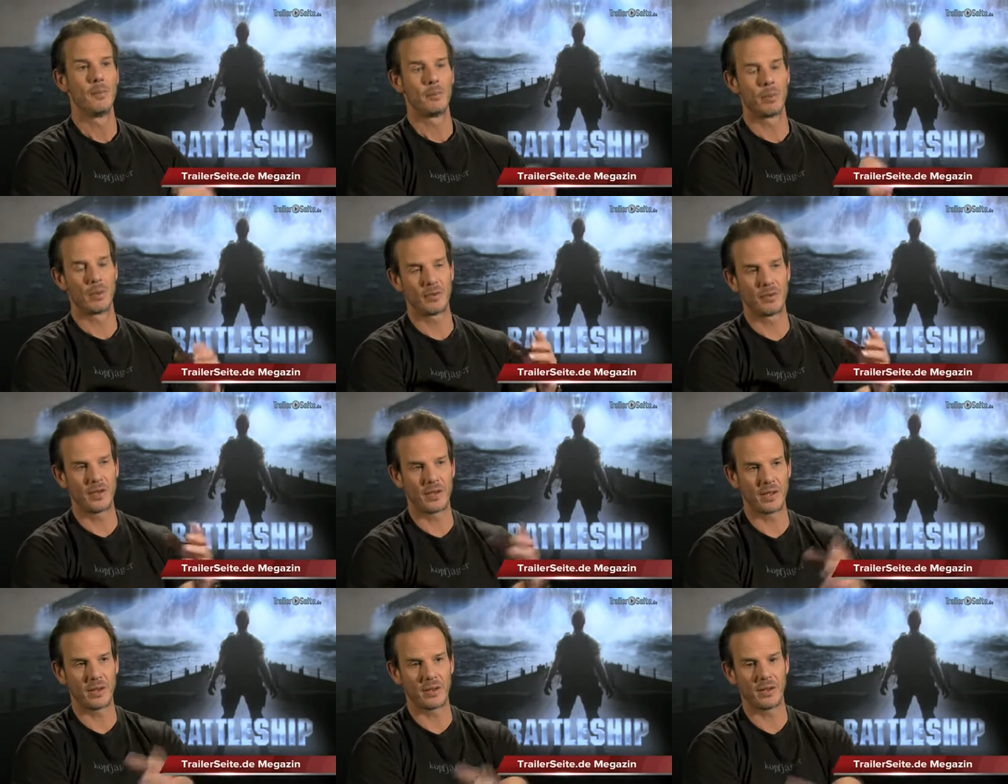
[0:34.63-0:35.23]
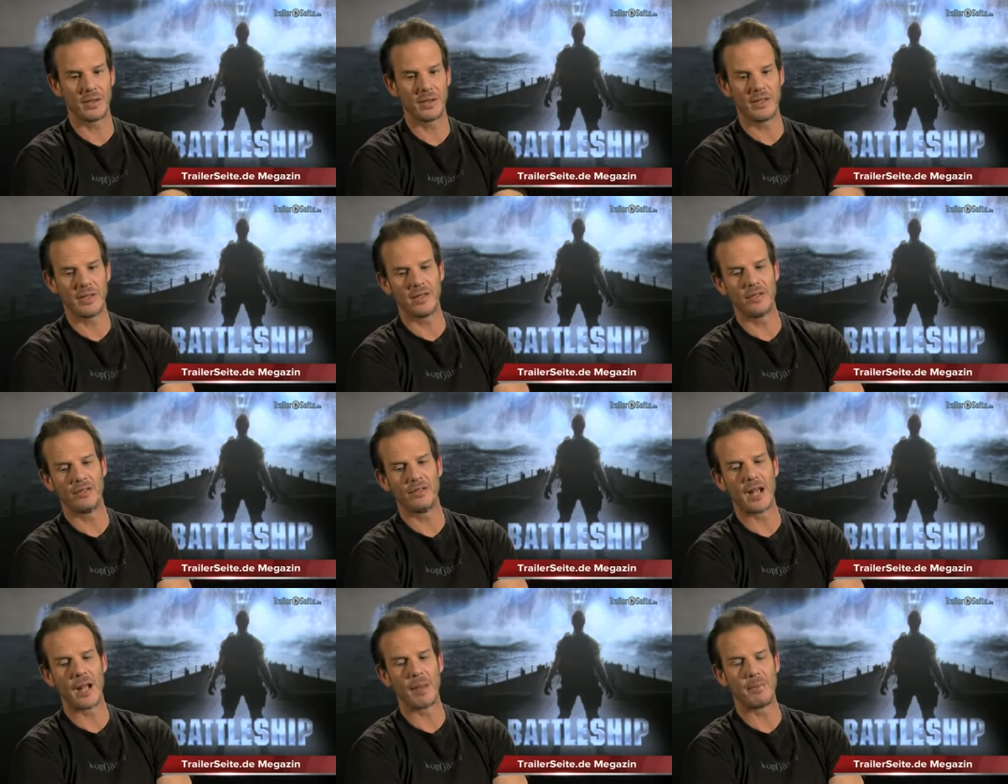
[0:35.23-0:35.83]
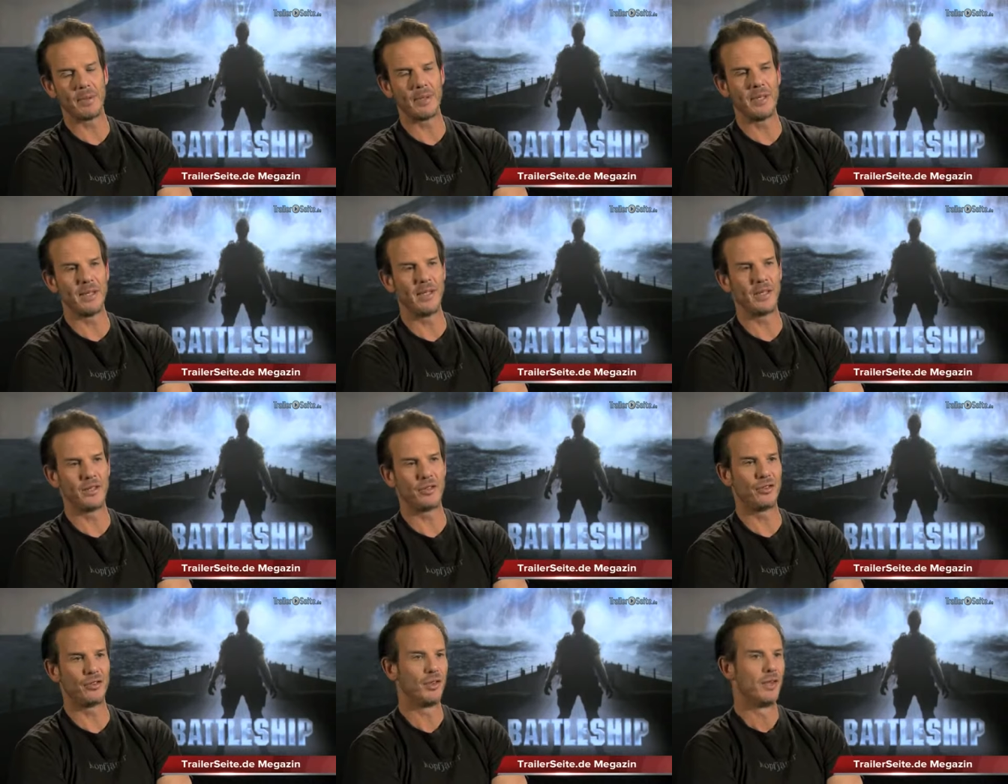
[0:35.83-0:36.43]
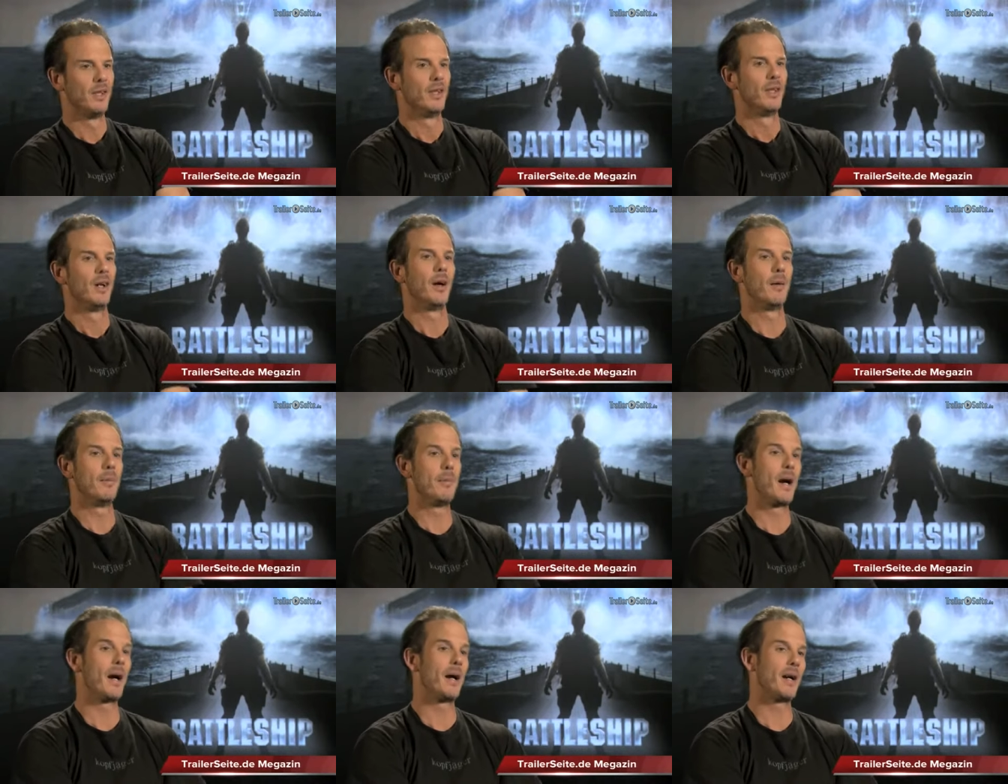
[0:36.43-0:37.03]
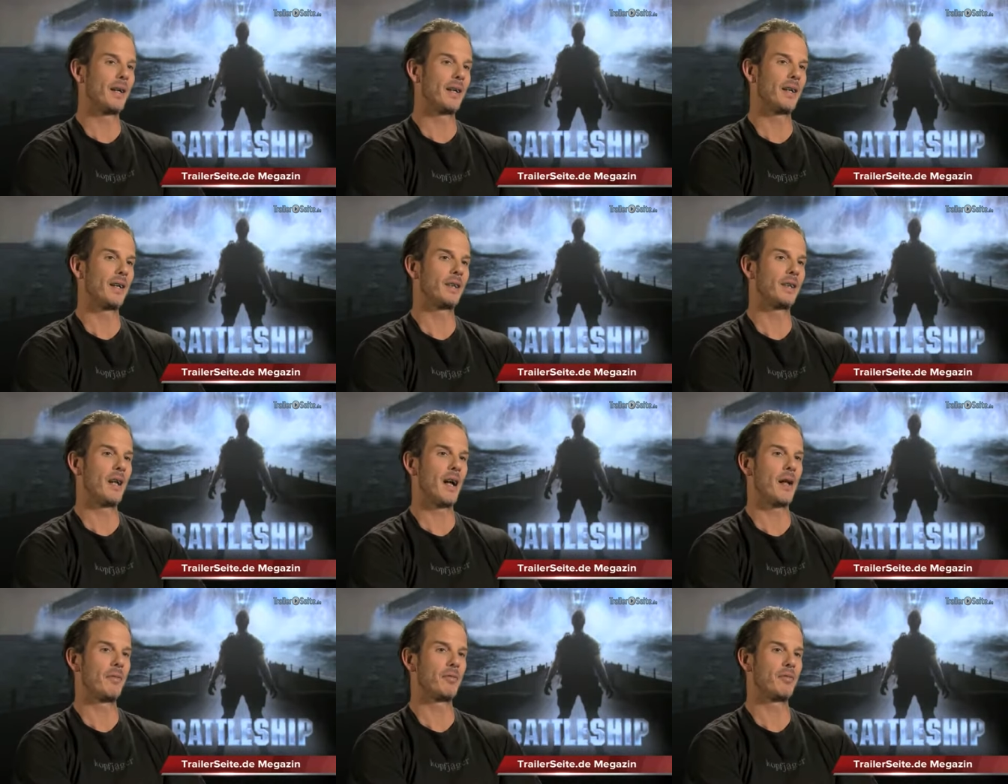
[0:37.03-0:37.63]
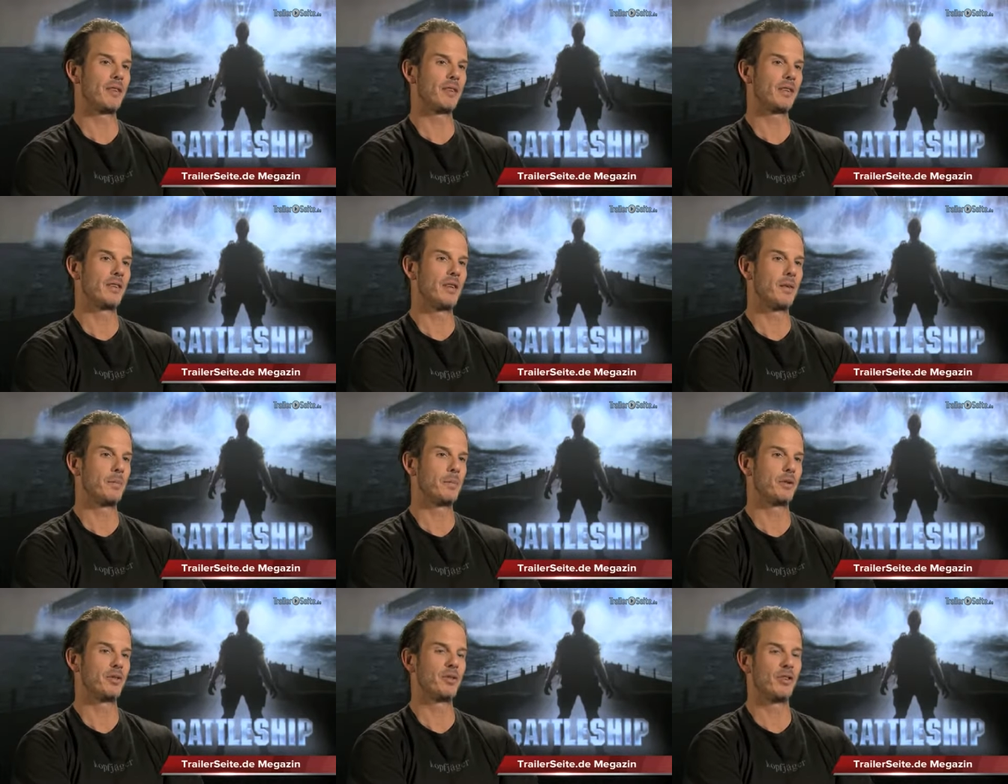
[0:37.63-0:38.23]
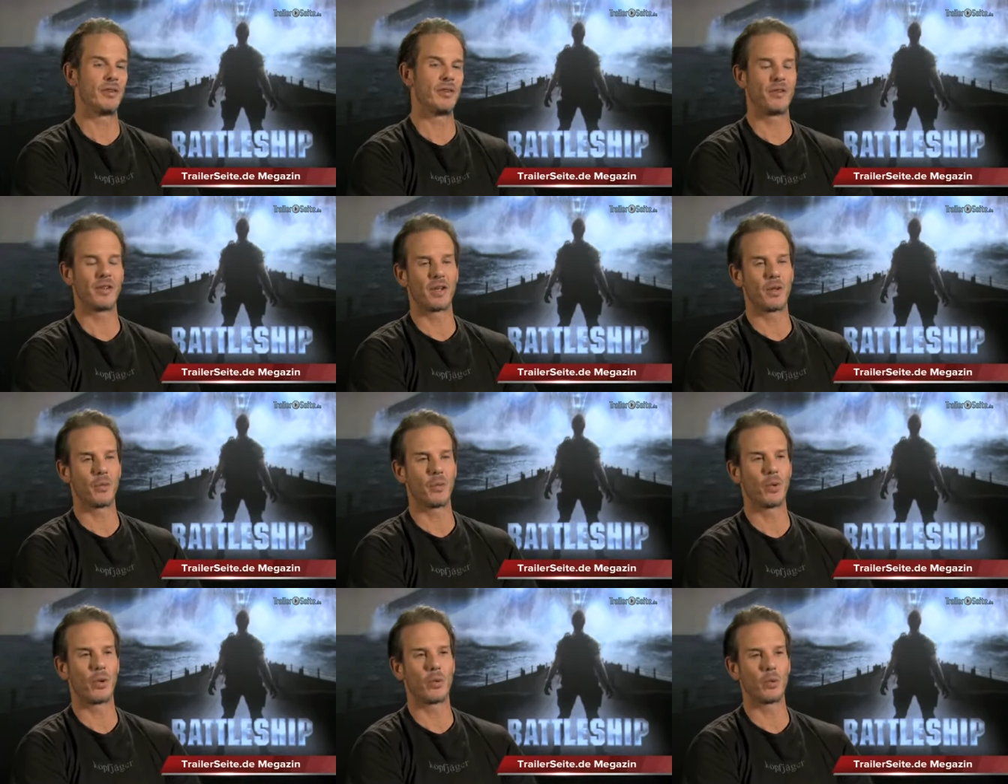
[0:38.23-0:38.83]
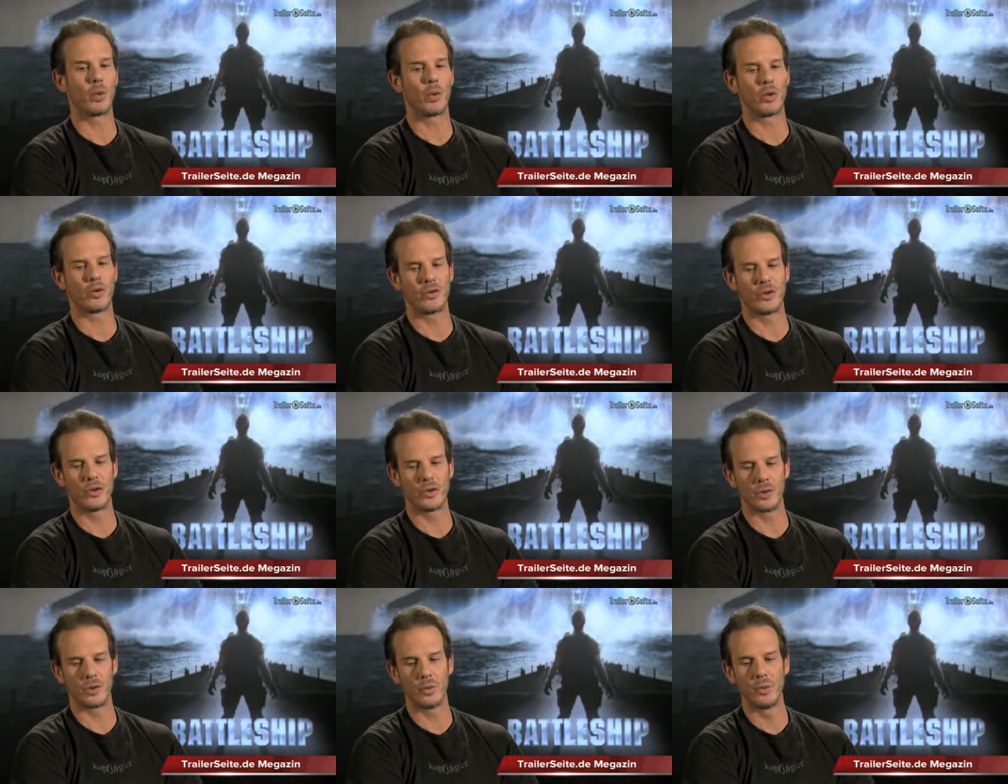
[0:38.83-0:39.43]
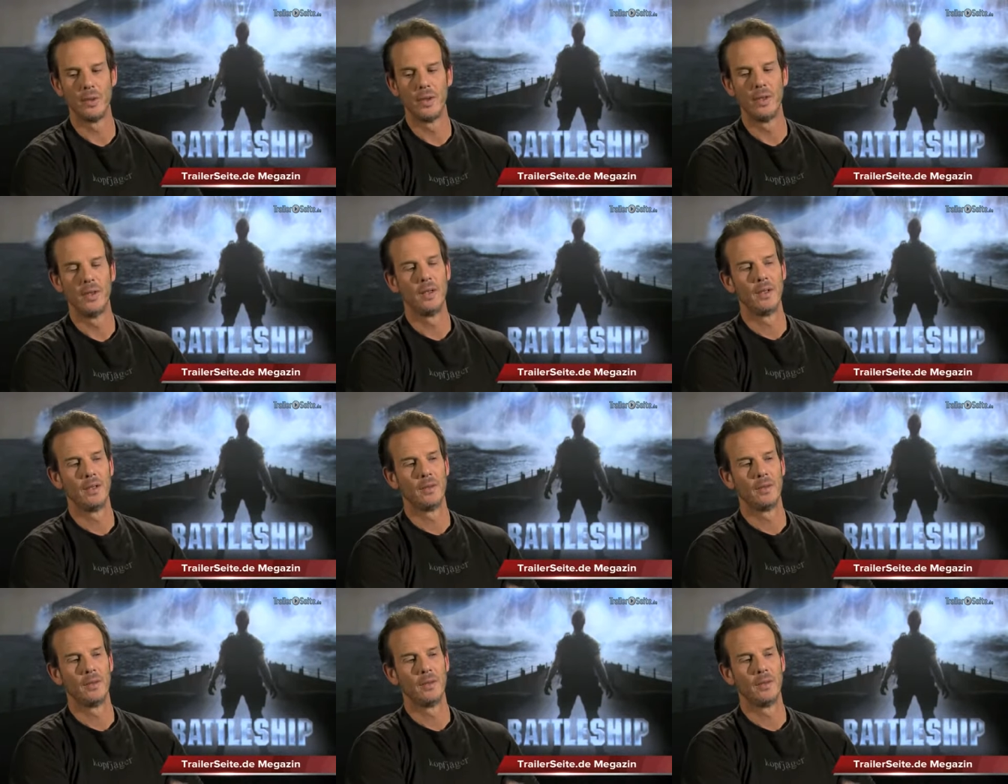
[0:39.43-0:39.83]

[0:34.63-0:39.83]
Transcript: particularly the Japanese-American conflict in the Pacific in World War II.